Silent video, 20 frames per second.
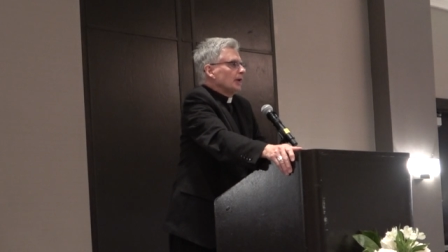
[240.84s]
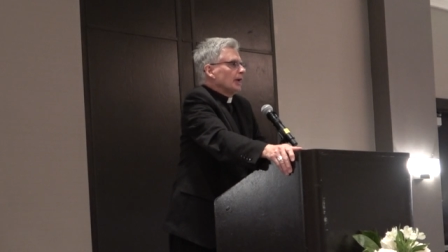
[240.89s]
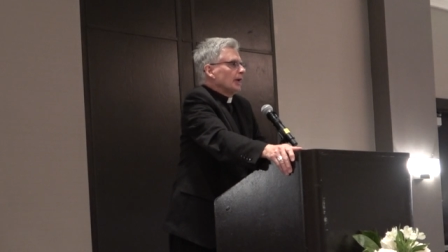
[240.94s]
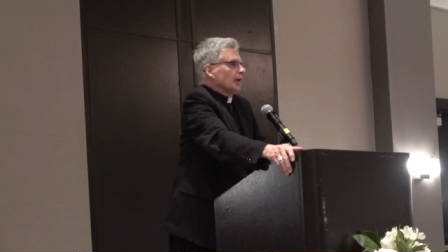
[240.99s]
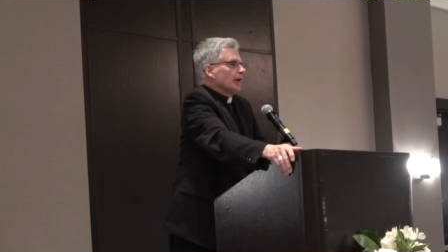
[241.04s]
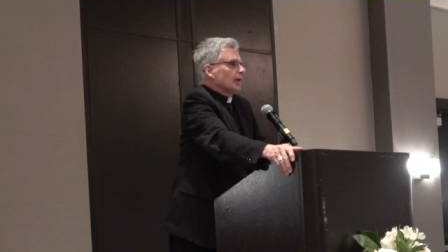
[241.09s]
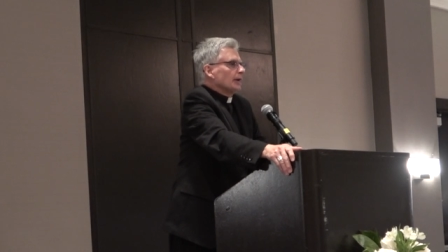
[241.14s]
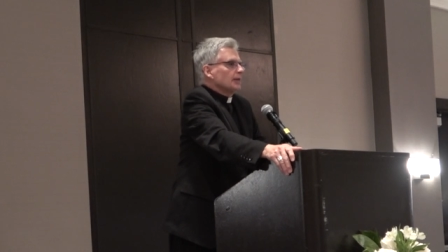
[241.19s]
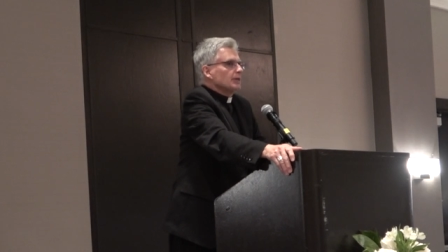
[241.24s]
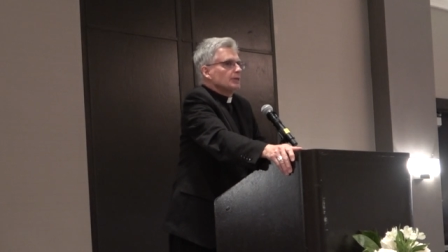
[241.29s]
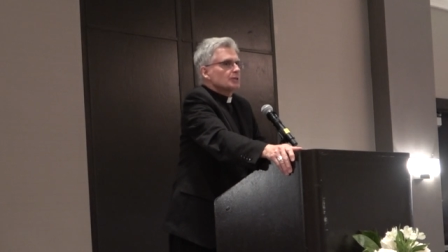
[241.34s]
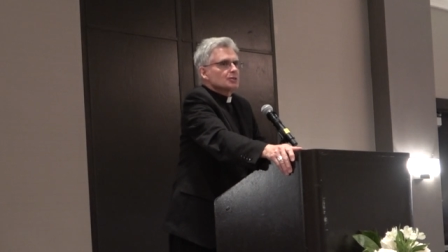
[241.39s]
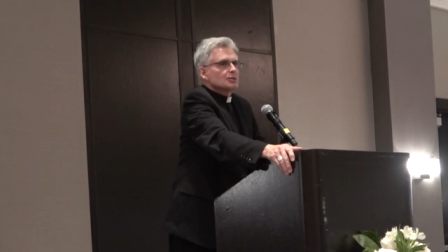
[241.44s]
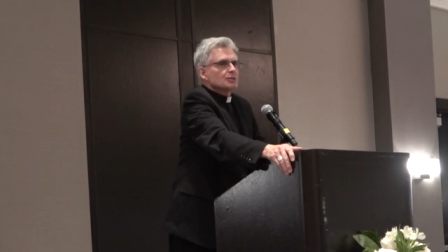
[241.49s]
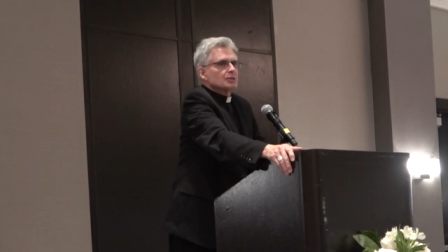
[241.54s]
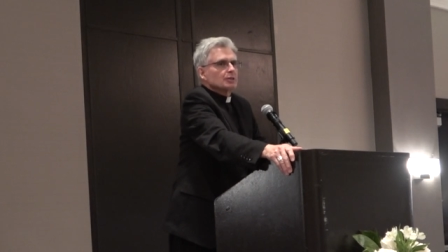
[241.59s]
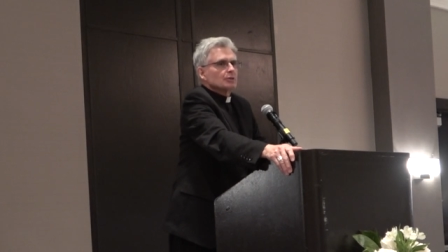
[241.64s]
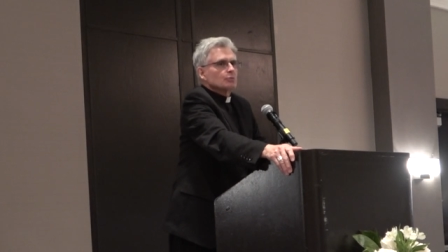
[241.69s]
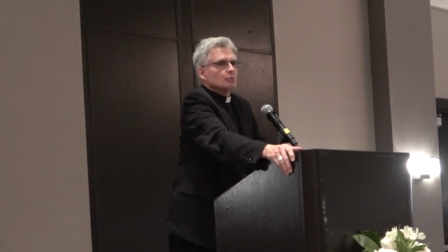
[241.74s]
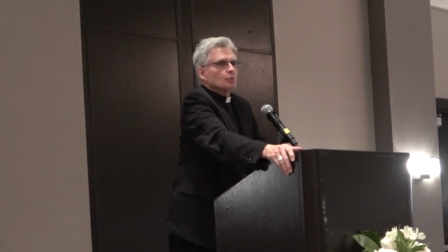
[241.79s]
And he
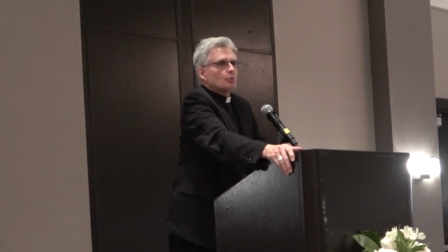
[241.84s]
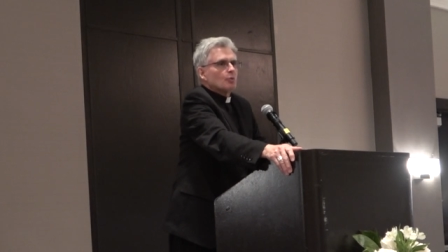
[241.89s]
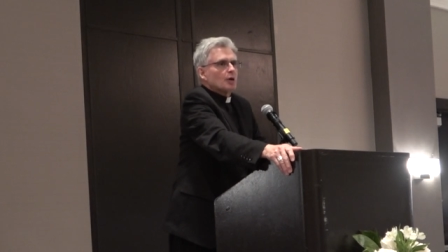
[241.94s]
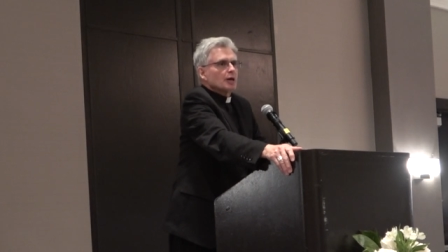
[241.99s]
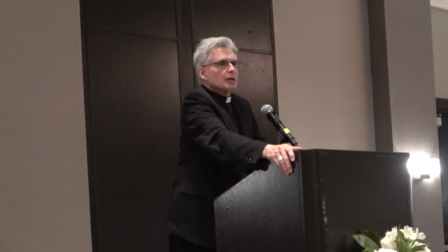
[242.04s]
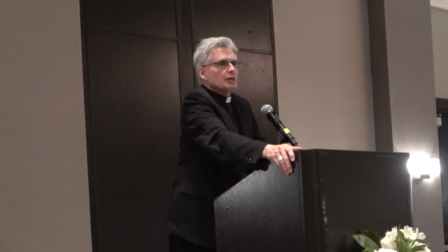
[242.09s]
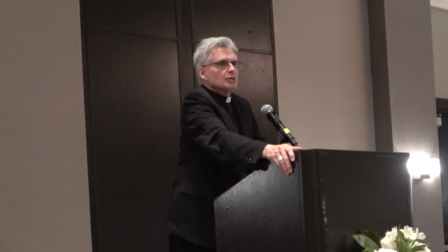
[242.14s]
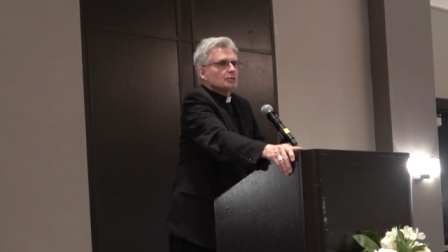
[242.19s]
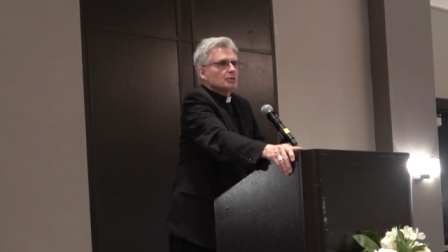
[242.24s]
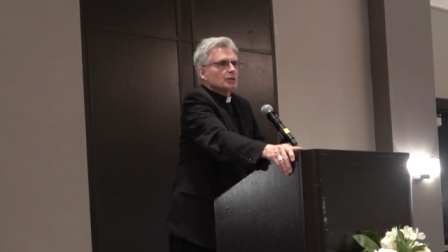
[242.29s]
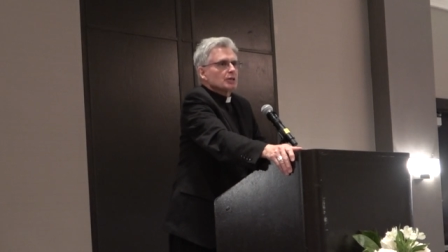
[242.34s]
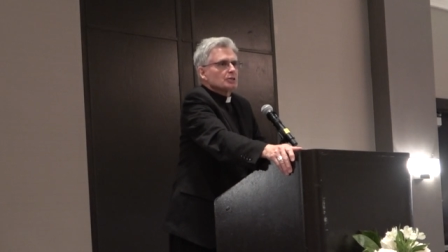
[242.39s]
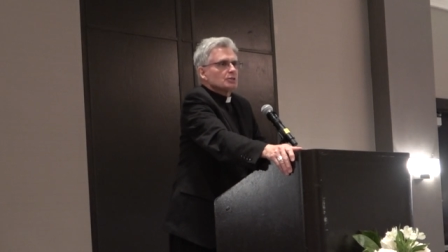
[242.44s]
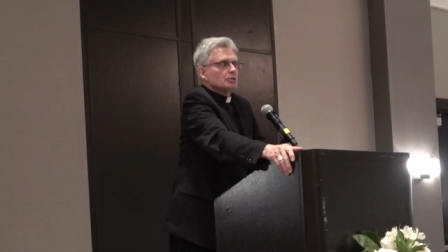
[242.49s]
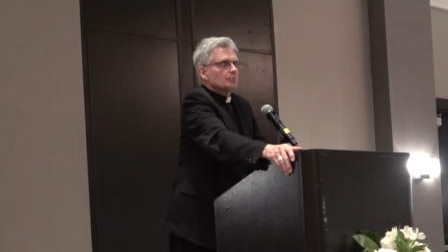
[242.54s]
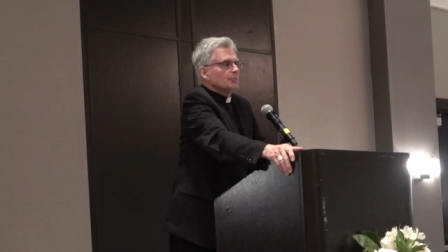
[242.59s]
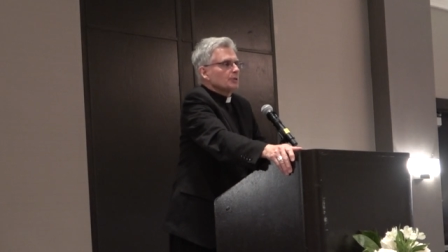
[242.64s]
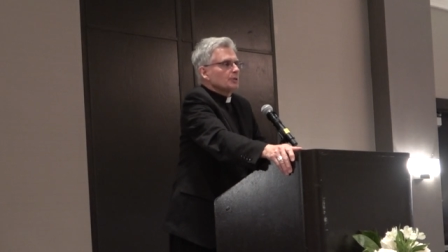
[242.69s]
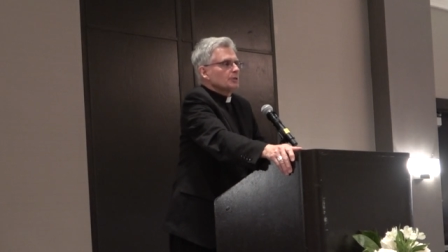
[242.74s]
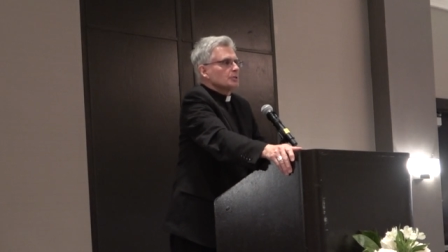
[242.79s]
said, well, why is that? I
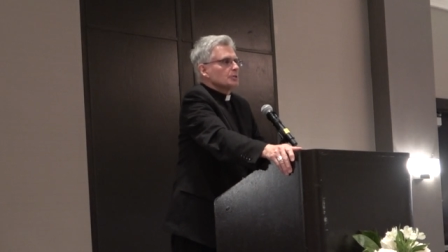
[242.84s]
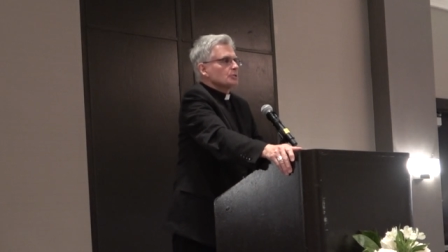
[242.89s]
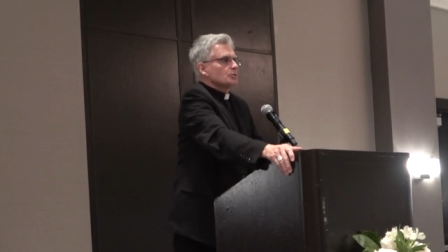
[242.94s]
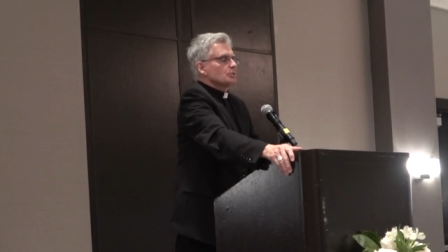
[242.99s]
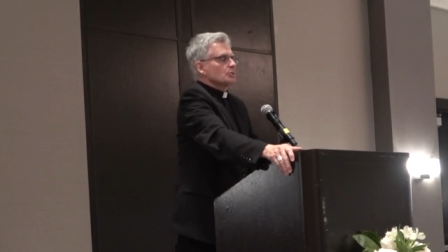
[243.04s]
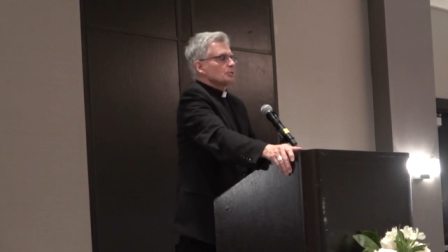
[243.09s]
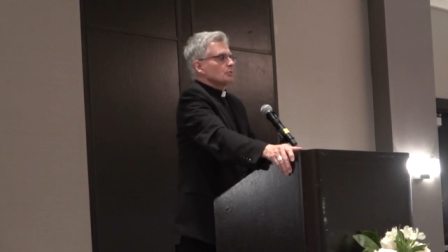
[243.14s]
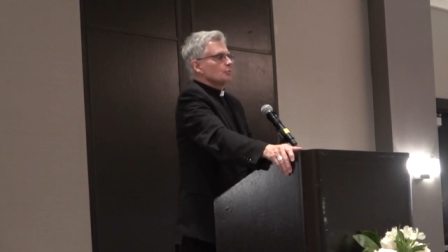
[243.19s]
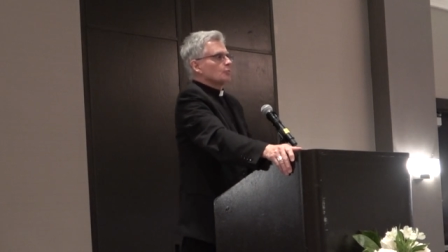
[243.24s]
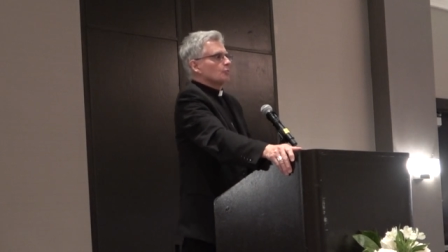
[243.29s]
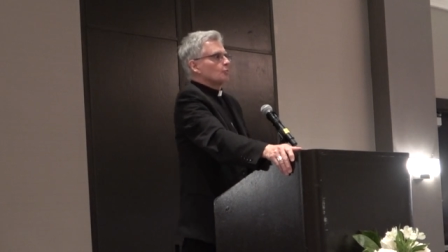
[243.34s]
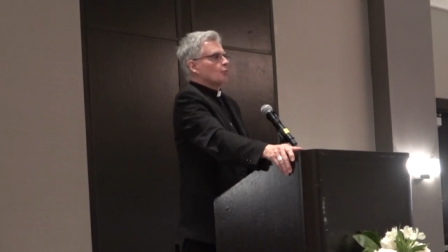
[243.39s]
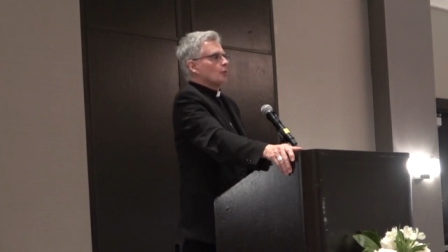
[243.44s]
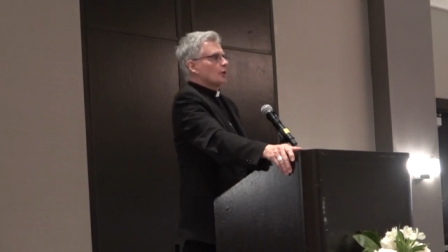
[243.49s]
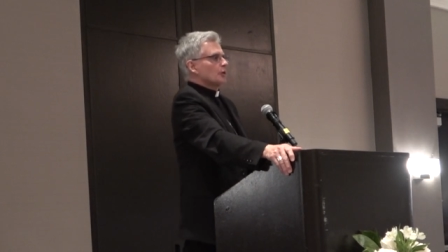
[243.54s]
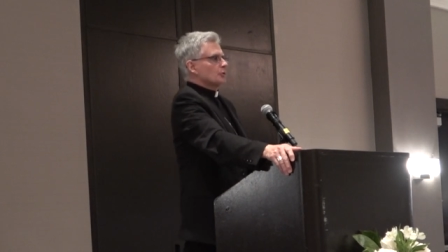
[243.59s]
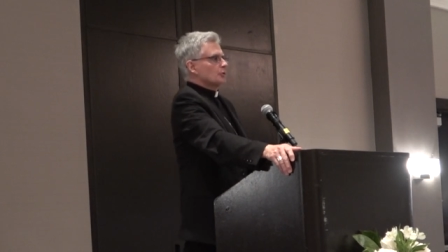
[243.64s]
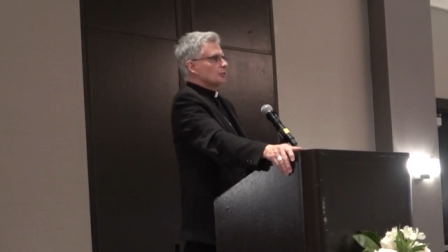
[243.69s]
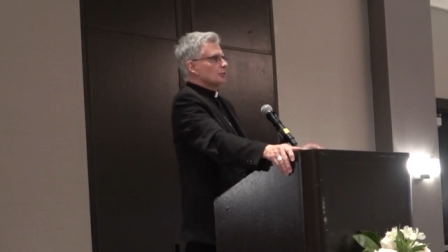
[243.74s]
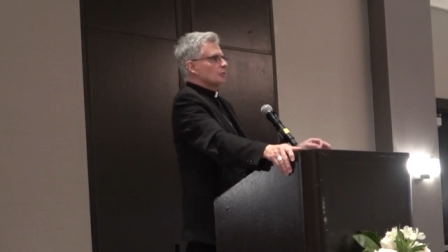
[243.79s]
said, because
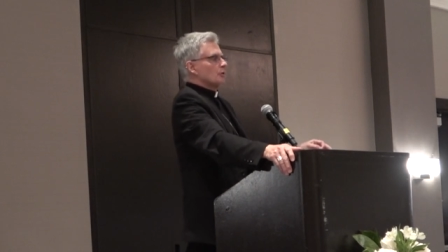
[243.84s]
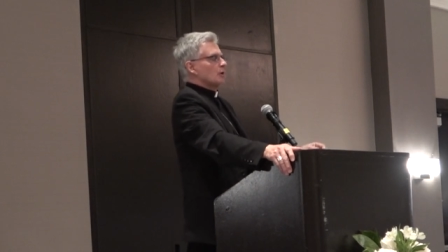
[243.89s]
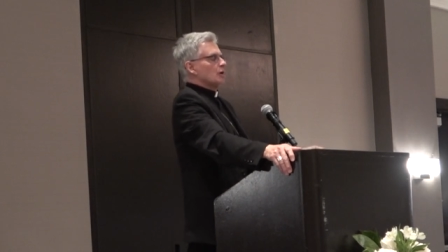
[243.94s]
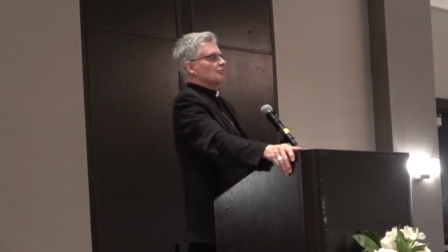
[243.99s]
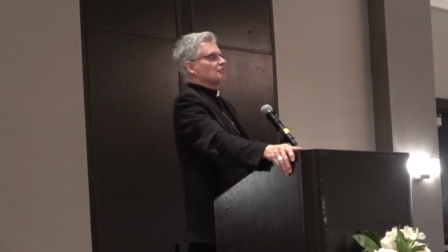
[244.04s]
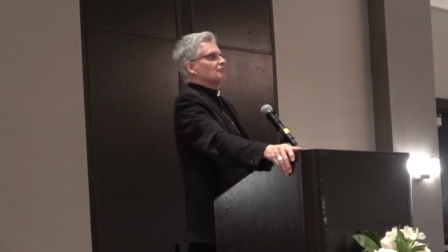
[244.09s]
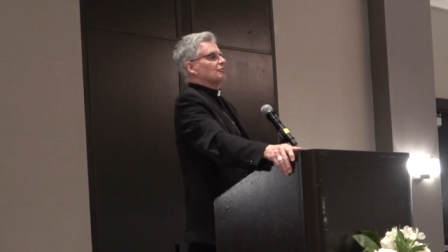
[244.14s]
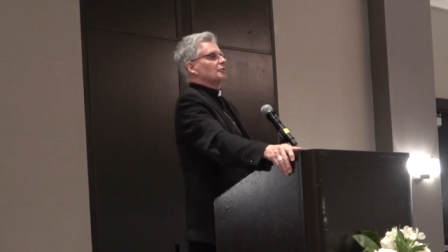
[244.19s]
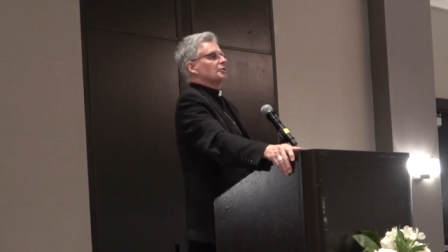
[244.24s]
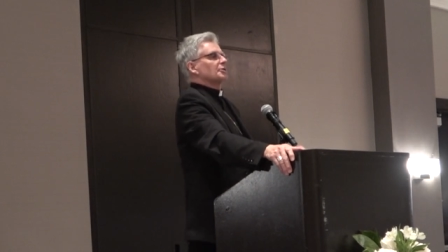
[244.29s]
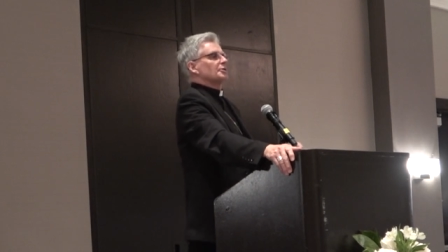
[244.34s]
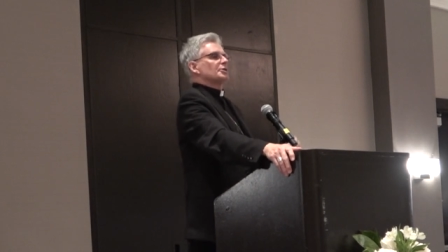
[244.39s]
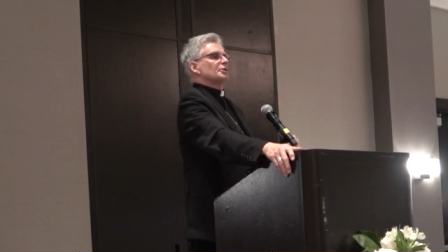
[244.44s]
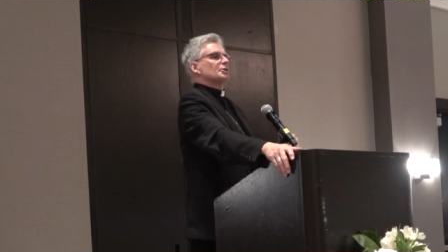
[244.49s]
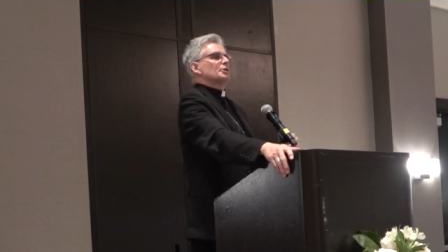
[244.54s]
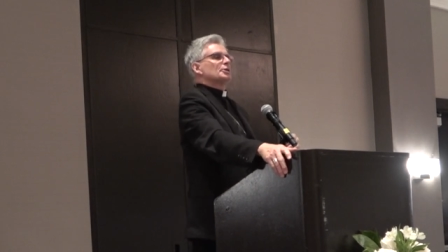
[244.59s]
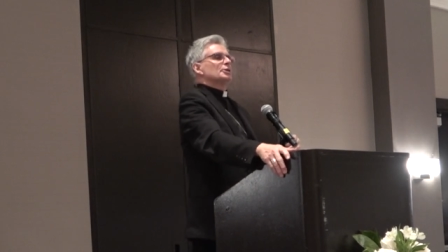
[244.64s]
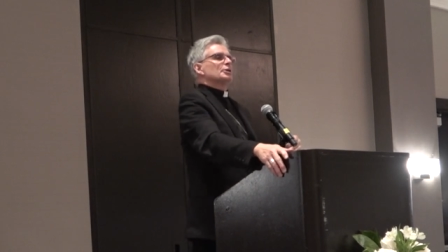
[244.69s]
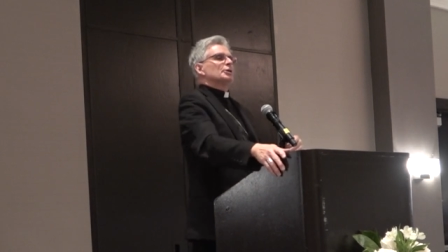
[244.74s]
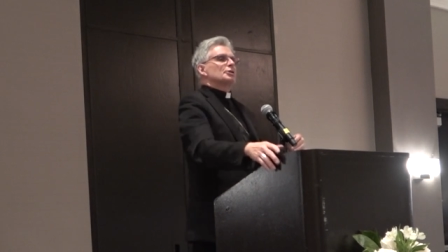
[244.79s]
what you're offering
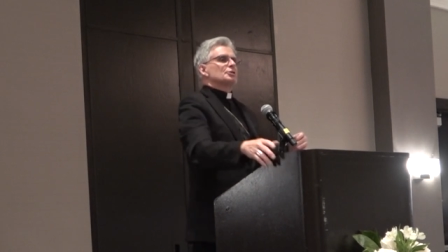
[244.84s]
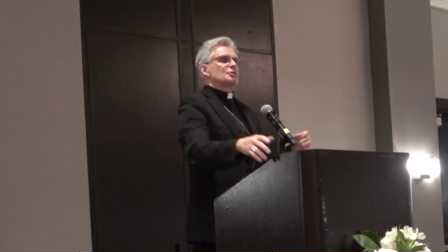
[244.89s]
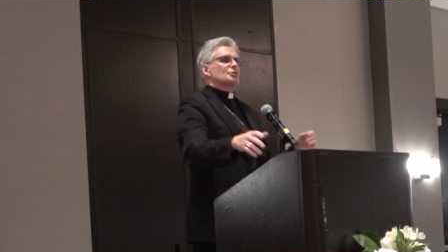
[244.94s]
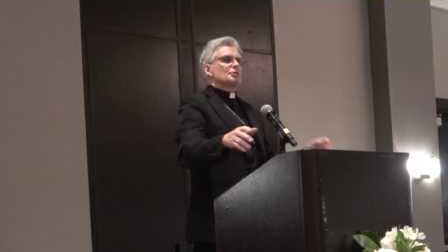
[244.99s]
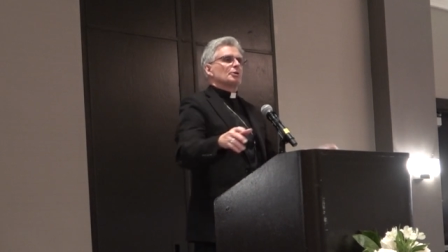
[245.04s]
is